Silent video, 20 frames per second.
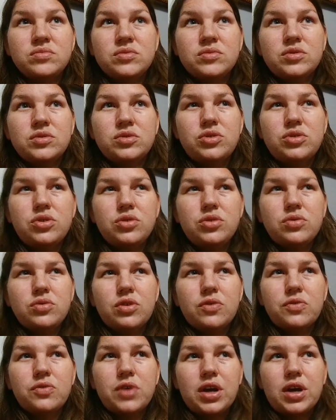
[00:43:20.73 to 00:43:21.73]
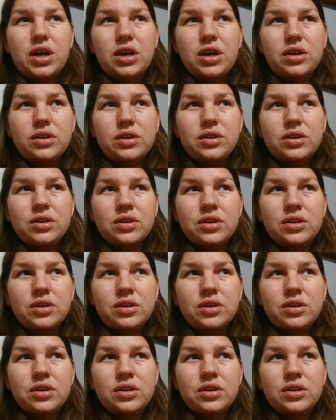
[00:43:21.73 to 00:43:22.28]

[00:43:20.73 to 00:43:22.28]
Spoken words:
do the roof raise,